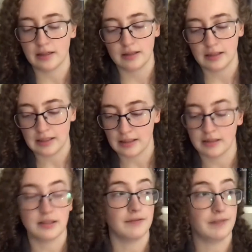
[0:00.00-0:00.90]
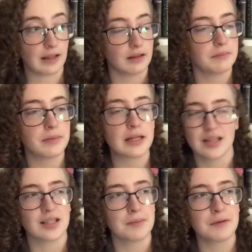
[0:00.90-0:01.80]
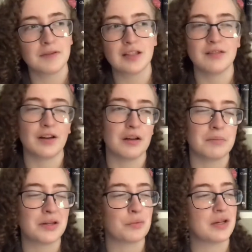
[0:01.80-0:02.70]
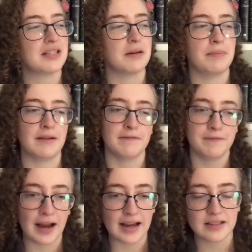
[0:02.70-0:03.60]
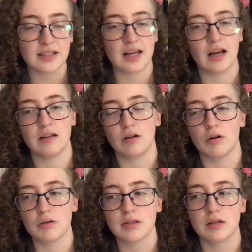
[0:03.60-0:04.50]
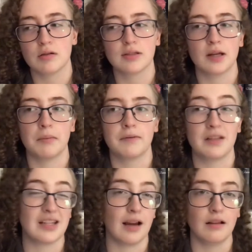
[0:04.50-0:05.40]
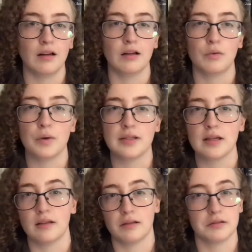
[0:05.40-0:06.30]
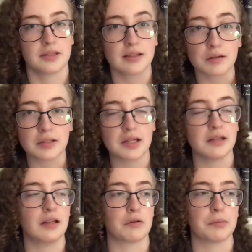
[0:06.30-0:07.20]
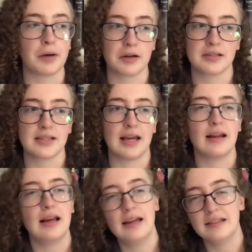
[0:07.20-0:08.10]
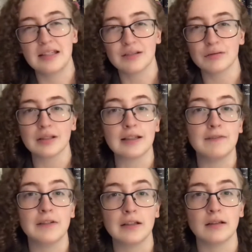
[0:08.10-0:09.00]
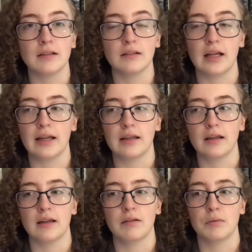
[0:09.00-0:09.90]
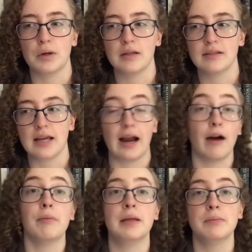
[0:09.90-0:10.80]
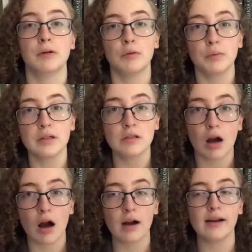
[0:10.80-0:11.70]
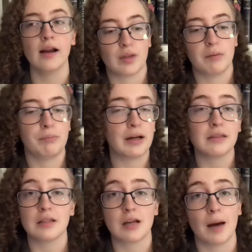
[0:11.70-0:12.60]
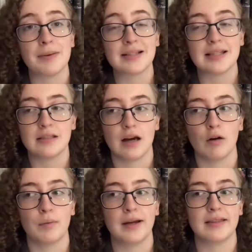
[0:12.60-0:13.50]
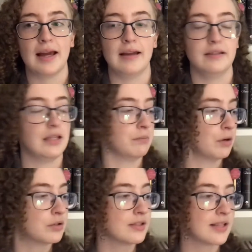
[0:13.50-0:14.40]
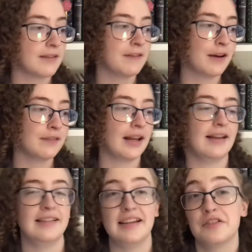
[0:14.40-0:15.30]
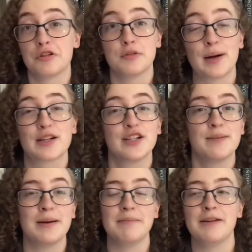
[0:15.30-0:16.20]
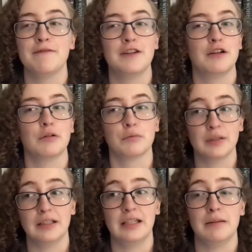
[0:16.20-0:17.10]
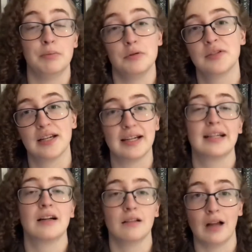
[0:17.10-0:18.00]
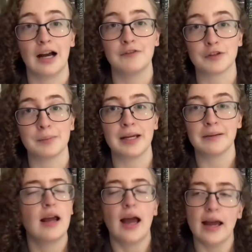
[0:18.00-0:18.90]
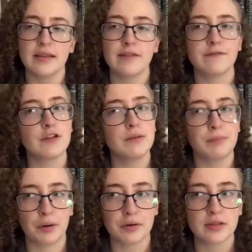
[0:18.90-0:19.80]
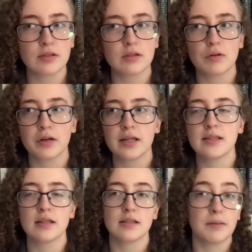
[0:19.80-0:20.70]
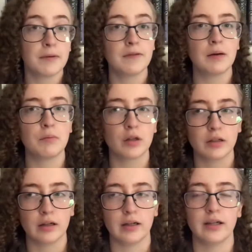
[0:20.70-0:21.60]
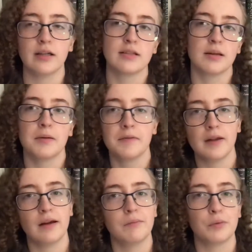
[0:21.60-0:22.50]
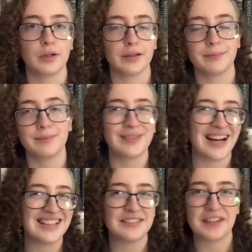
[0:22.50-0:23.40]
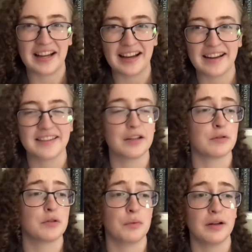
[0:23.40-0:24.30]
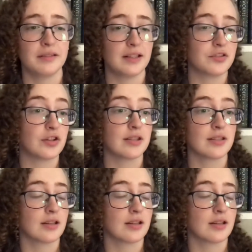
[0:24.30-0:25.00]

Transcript: the development. Some of the development was a bit fast, and also some of the dialogue was a little stilted. There were parts that didn't really feel like it was how people would talk, but the topics it dealt with and the emotions I felt and the introspection it made me feel really boosted it a lot for me. And then for the bonus stories, some of them were good, some of them were kind of eh. There was one that just,